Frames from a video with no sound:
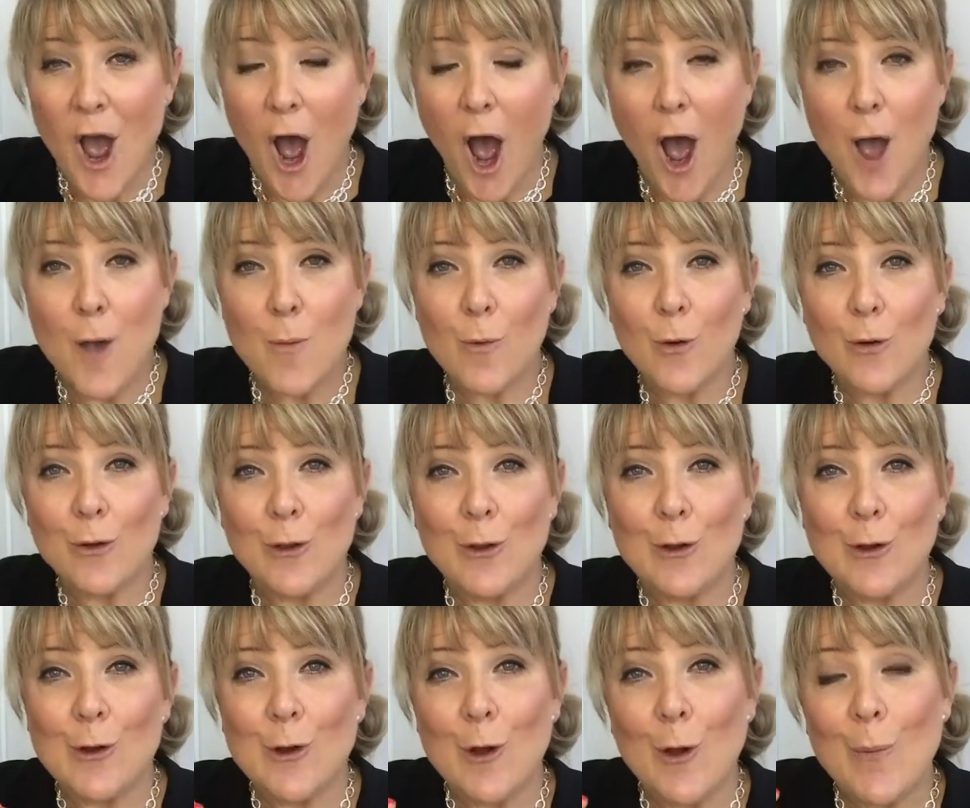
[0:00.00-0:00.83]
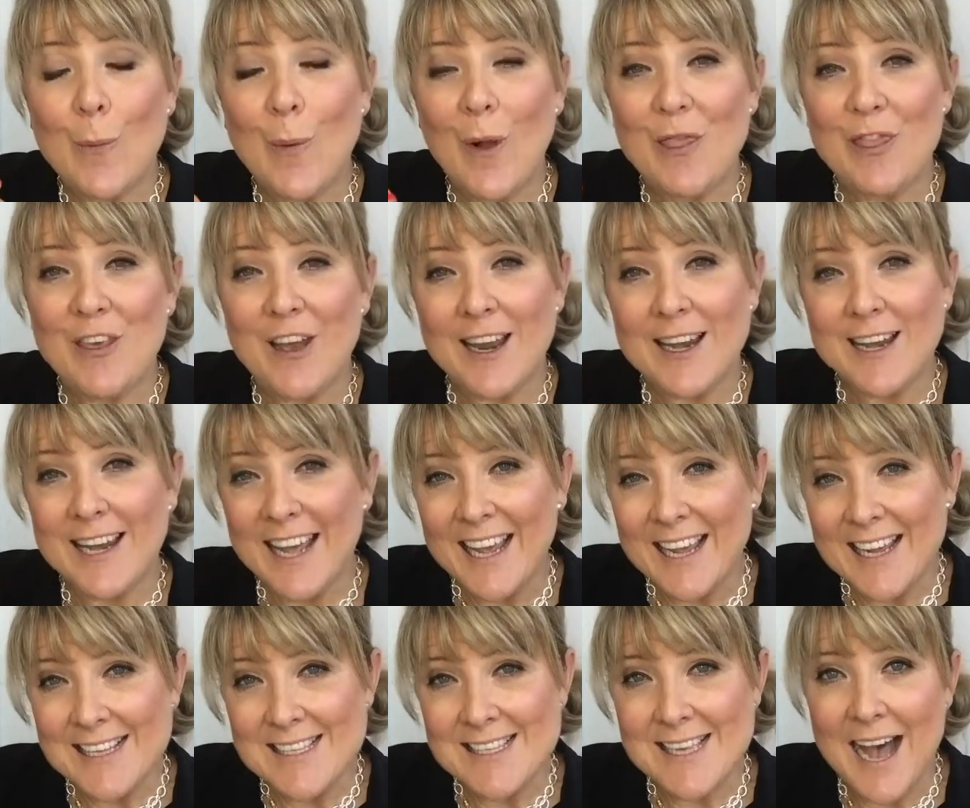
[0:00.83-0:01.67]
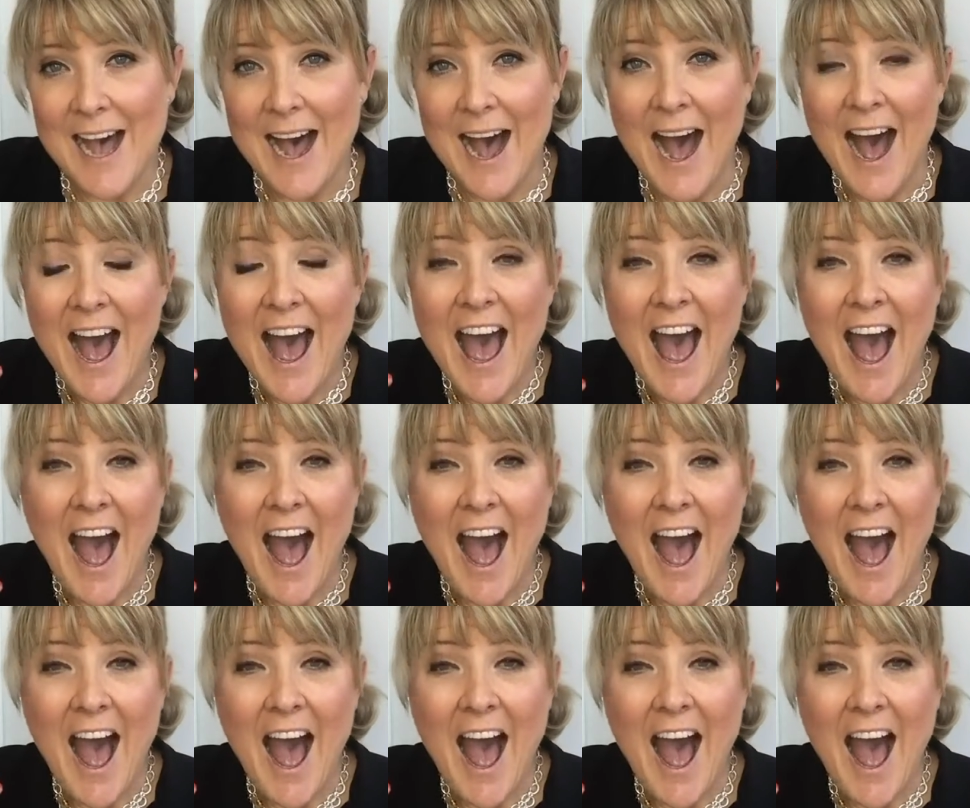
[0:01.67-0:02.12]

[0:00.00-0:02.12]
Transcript: I want you to know what their needs are.